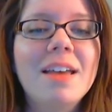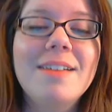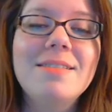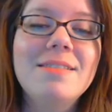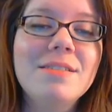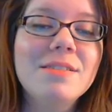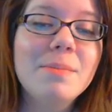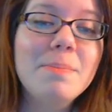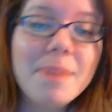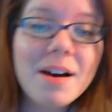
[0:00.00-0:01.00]
And there's
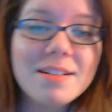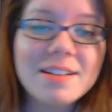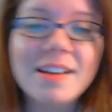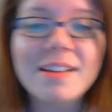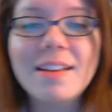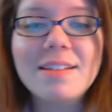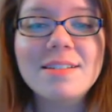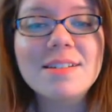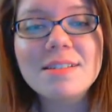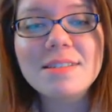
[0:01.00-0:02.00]
some bonding
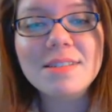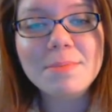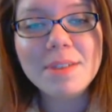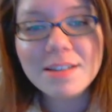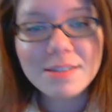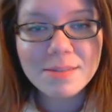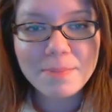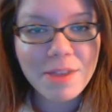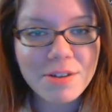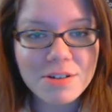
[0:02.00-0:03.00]
and some nice
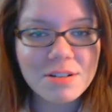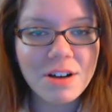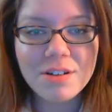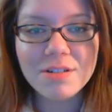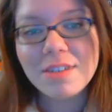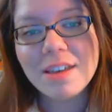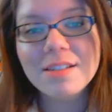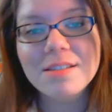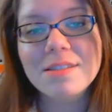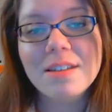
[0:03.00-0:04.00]
mother-daughter things,